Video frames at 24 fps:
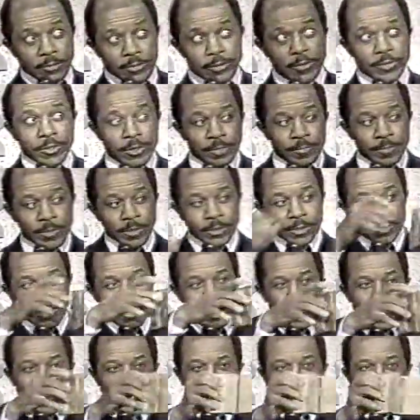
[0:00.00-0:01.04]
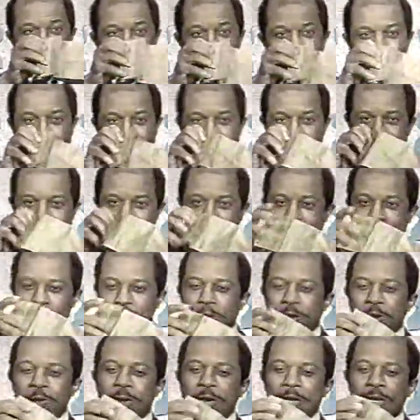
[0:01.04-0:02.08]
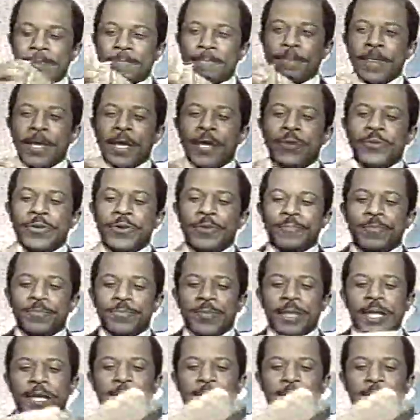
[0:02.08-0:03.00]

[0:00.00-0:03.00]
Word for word: It's is it full. Empty? It's got lots of things in there. All right. Yes, it's empty.